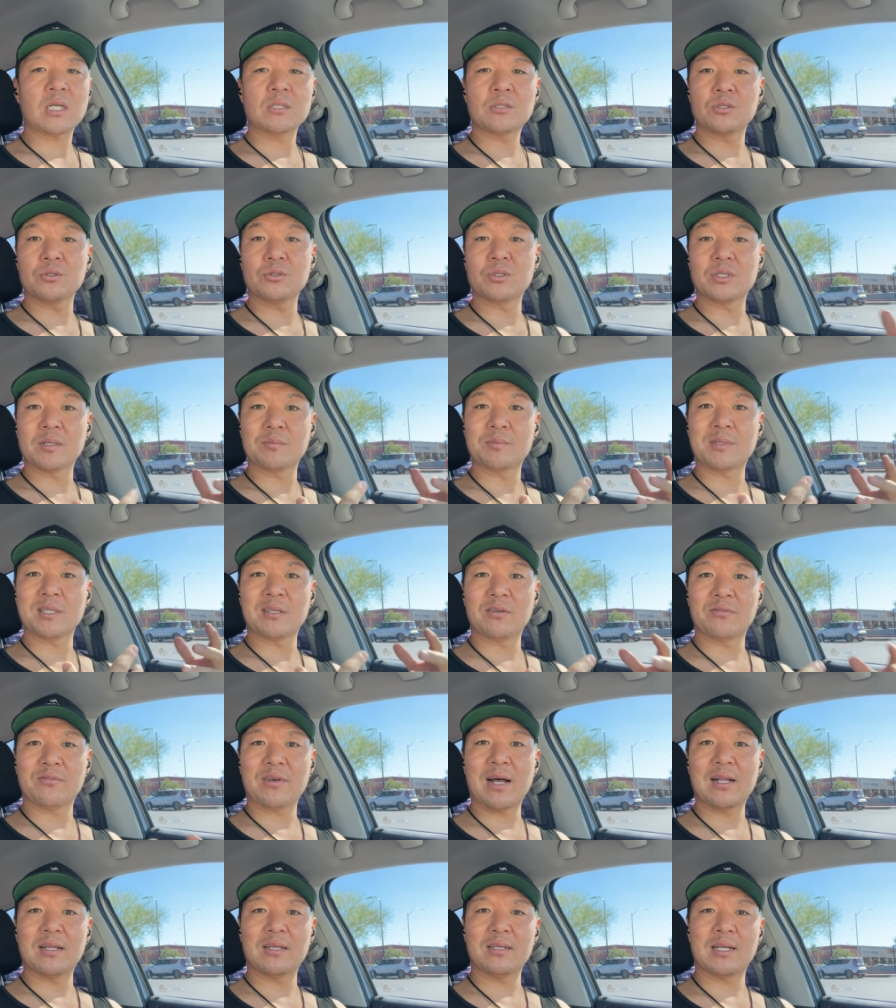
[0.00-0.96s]
do something to
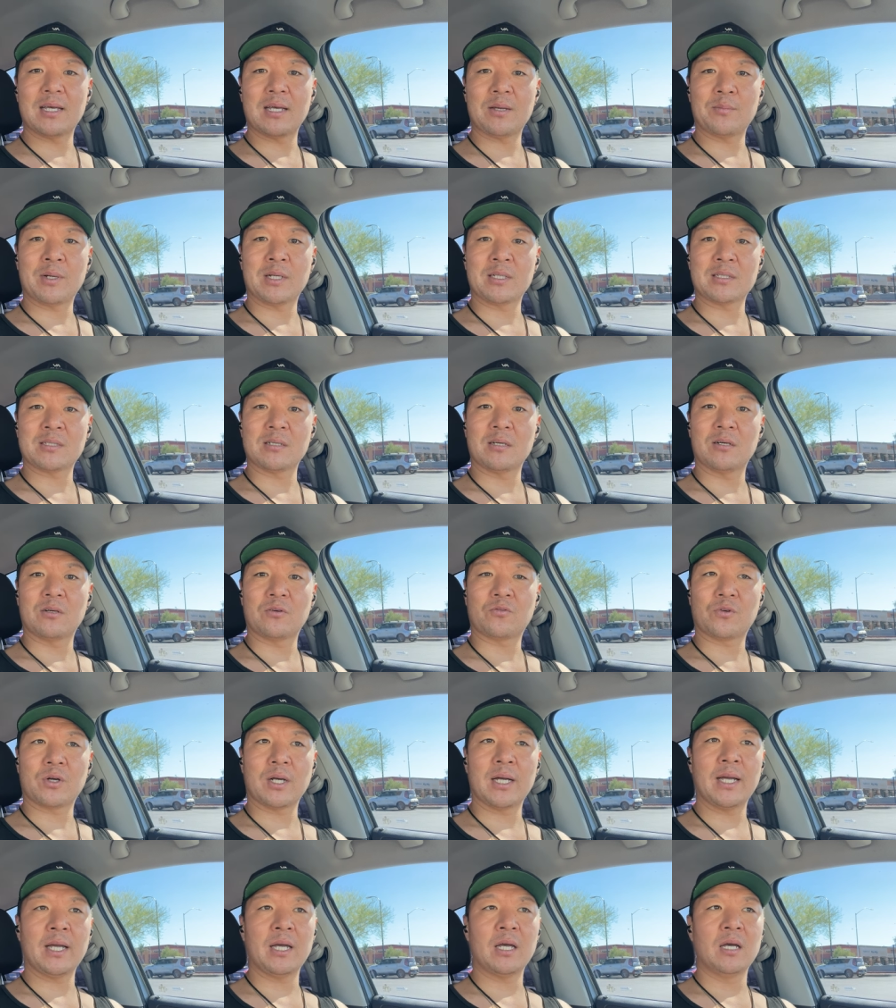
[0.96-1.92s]
validate myself
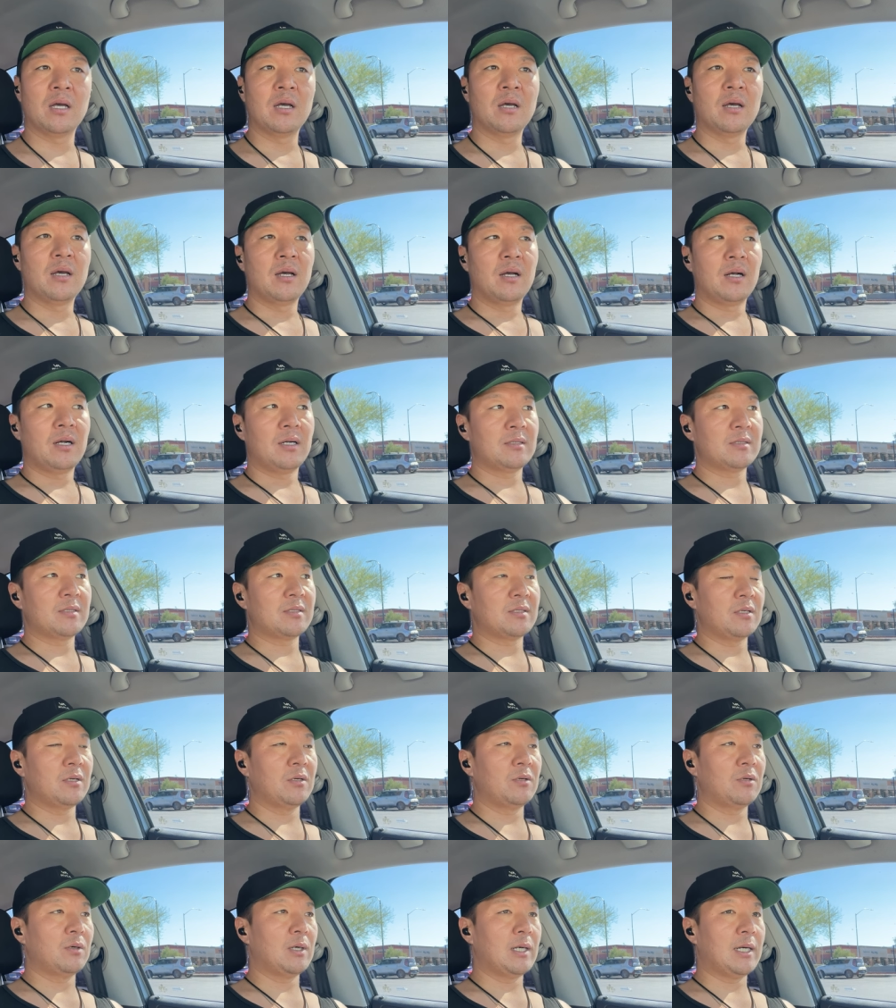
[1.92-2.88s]
right and
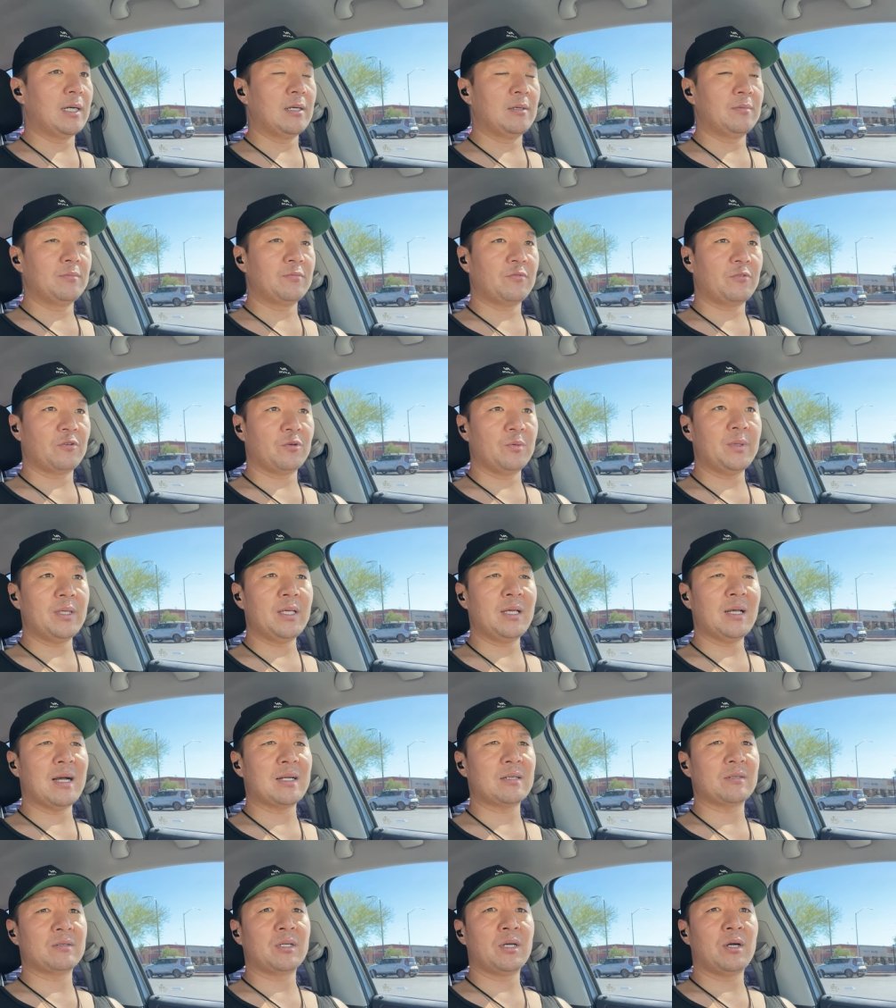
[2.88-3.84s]
so um, for me
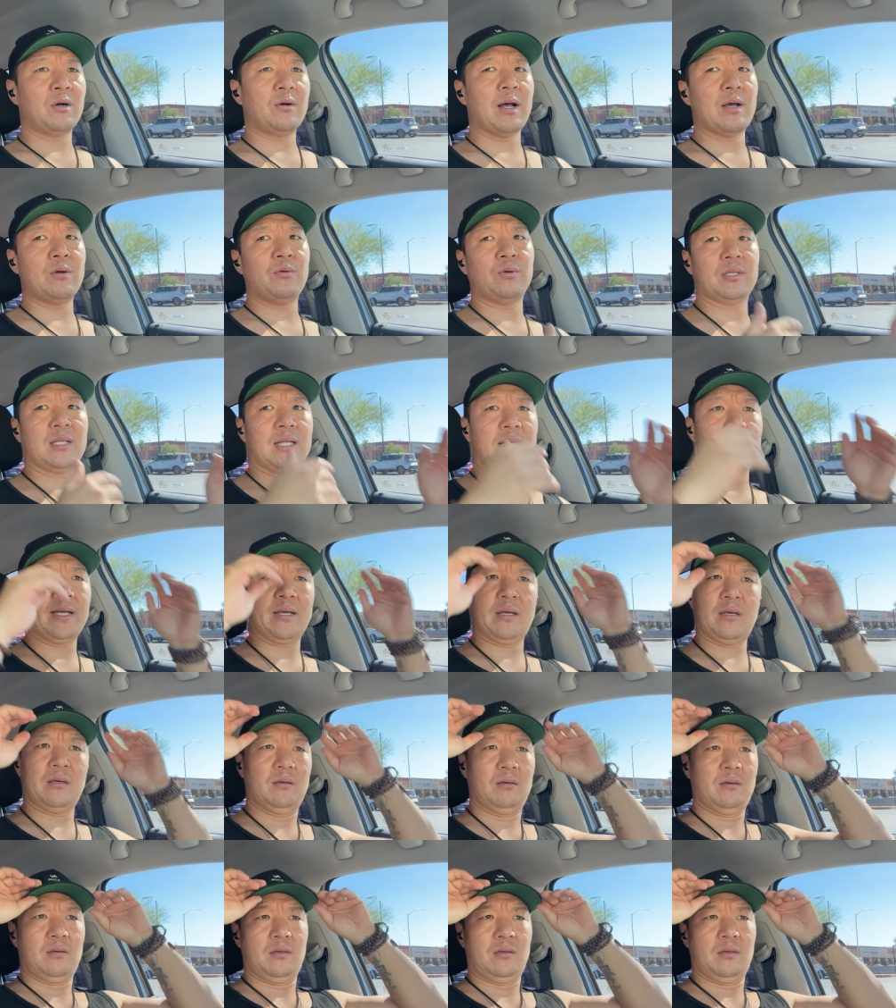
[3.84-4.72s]
i don't know i would like